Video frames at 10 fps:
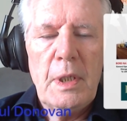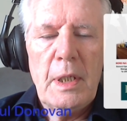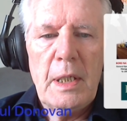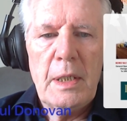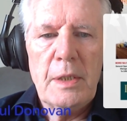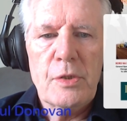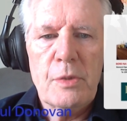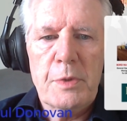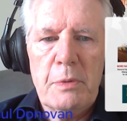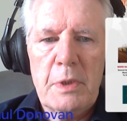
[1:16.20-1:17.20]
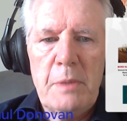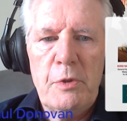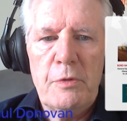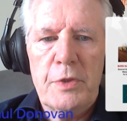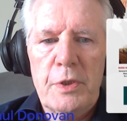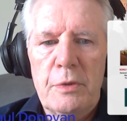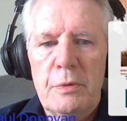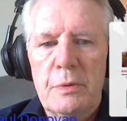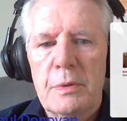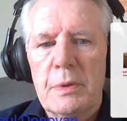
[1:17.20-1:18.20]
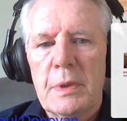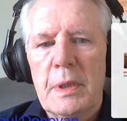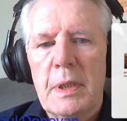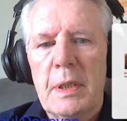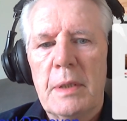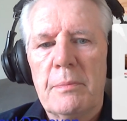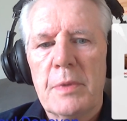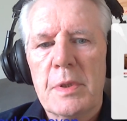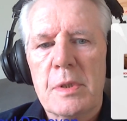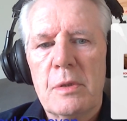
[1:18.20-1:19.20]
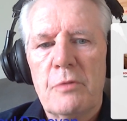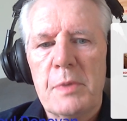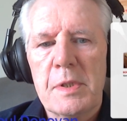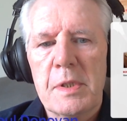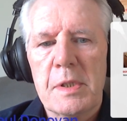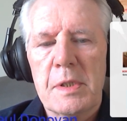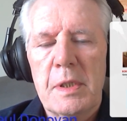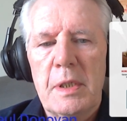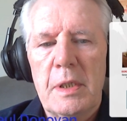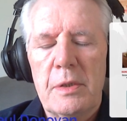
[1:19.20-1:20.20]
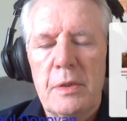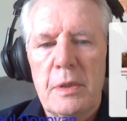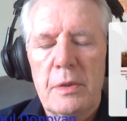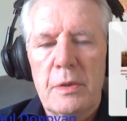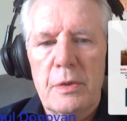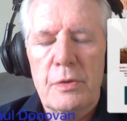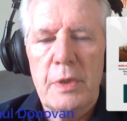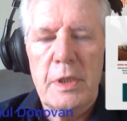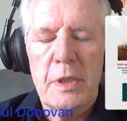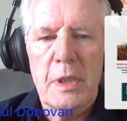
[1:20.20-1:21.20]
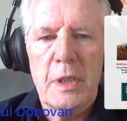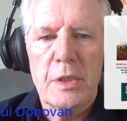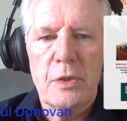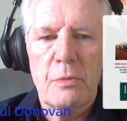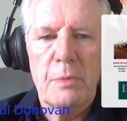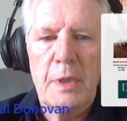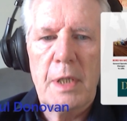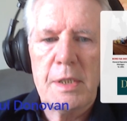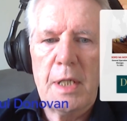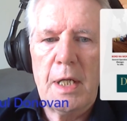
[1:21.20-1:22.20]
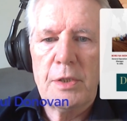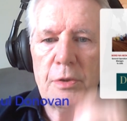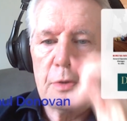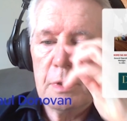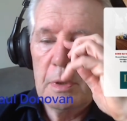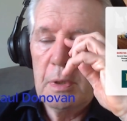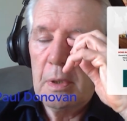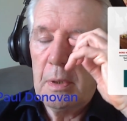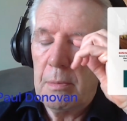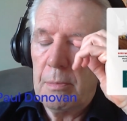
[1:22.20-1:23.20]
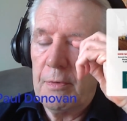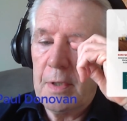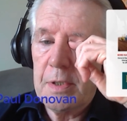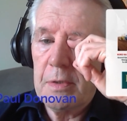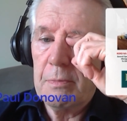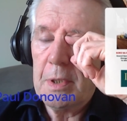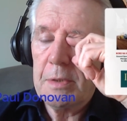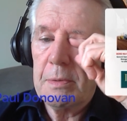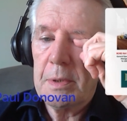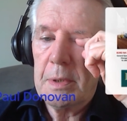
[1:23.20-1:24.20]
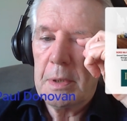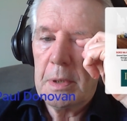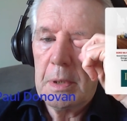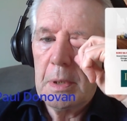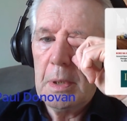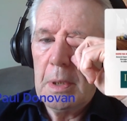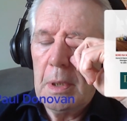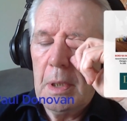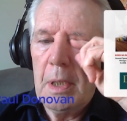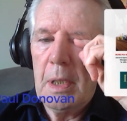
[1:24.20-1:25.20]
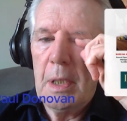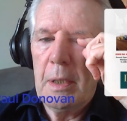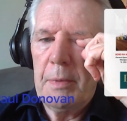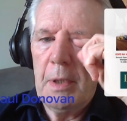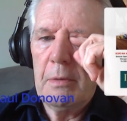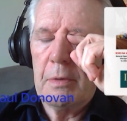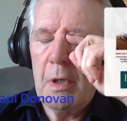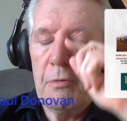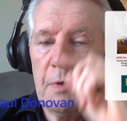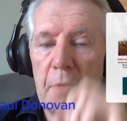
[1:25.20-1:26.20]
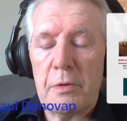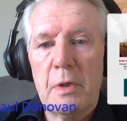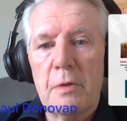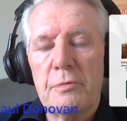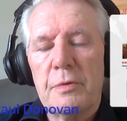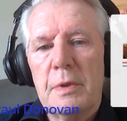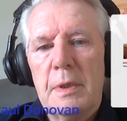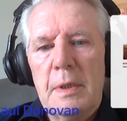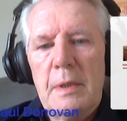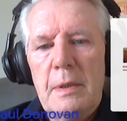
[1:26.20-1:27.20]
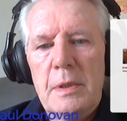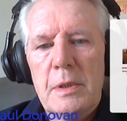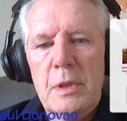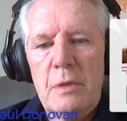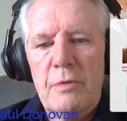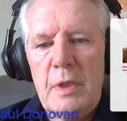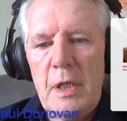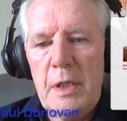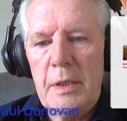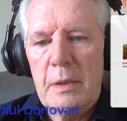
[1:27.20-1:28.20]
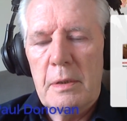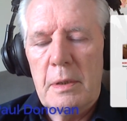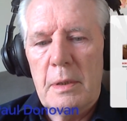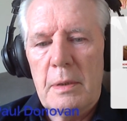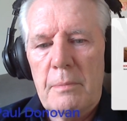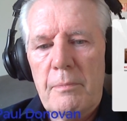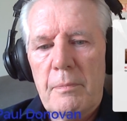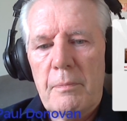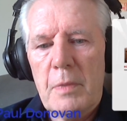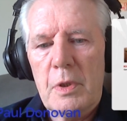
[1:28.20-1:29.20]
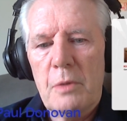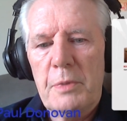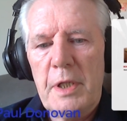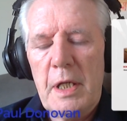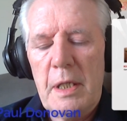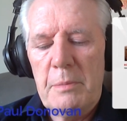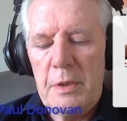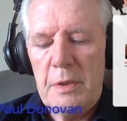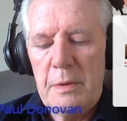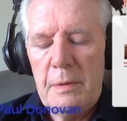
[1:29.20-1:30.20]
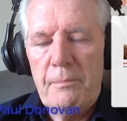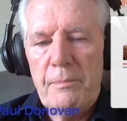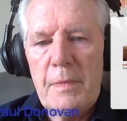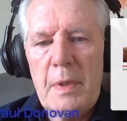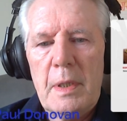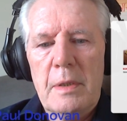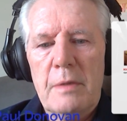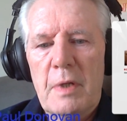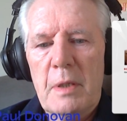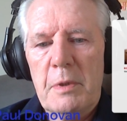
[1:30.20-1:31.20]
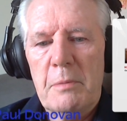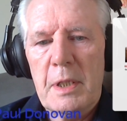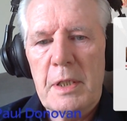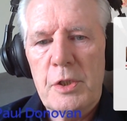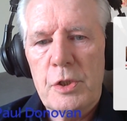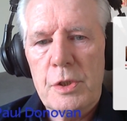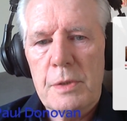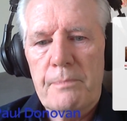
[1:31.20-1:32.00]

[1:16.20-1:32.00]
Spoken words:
and subsequently moved to the School of Business in Trinity College in Dublin as an adjunct professor of management. I'm now co-founder of Donovan Learning, a company aimed at developing managers.